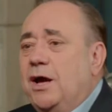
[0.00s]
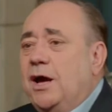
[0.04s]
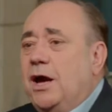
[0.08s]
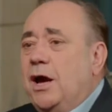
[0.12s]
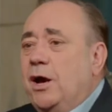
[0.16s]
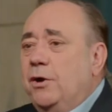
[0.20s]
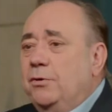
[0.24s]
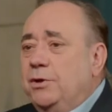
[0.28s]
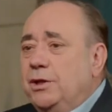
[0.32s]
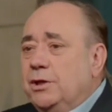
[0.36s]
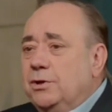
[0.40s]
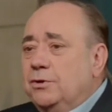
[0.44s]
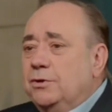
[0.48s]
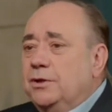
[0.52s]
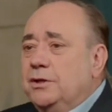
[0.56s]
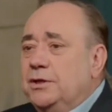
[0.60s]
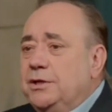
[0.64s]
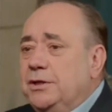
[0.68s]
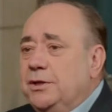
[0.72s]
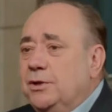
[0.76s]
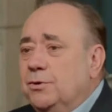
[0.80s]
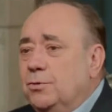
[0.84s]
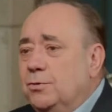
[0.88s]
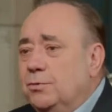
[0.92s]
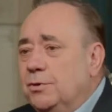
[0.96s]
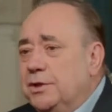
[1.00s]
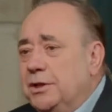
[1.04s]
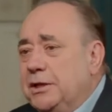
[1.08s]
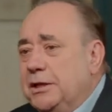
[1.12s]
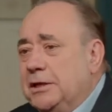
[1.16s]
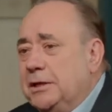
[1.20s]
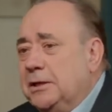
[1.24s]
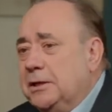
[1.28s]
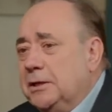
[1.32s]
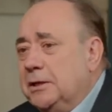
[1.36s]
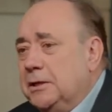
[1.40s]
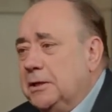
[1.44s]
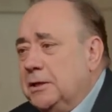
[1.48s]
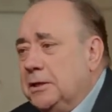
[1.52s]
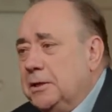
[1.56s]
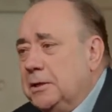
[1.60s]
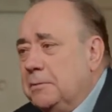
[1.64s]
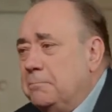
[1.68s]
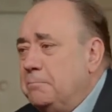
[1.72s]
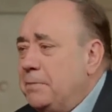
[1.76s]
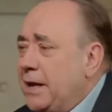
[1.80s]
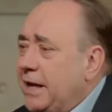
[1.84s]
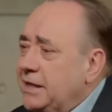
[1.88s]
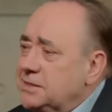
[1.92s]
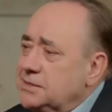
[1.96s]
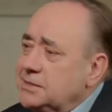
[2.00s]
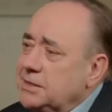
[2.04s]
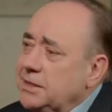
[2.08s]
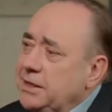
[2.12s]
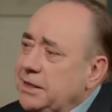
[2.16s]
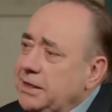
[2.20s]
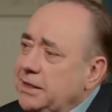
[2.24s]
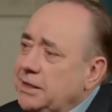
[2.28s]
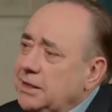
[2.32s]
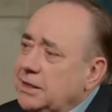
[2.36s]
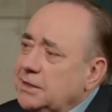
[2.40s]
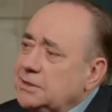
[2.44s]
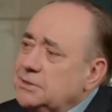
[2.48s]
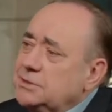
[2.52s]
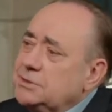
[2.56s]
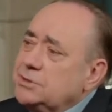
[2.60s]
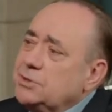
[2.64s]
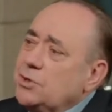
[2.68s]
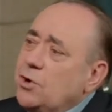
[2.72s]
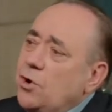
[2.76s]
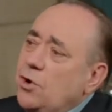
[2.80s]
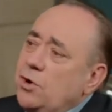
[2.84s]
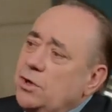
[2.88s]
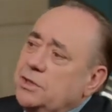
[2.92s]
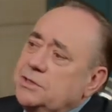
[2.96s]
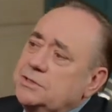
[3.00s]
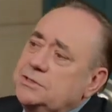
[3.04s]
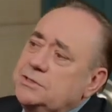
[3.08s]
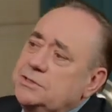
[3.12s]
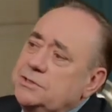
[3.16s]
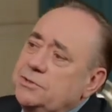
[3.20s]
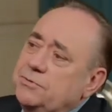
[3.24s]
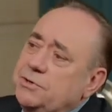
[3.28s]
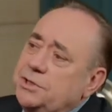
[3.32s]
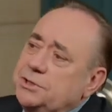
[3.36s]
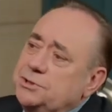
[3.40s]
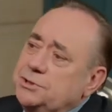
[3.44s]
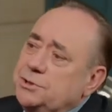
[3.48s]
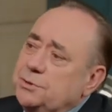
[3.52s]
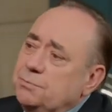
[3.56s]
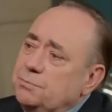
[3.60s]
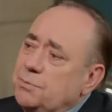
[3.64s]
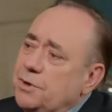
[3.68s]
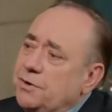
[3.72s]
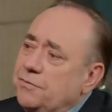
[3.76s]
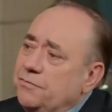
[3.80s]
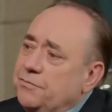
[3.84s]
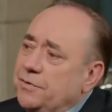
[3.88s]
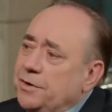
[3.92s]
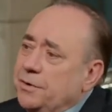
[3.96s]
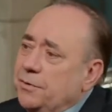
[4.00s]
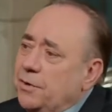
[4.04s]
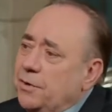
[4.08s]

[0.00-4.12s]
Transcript: how are they going to deal with the pesky Scots, Richard Murphy?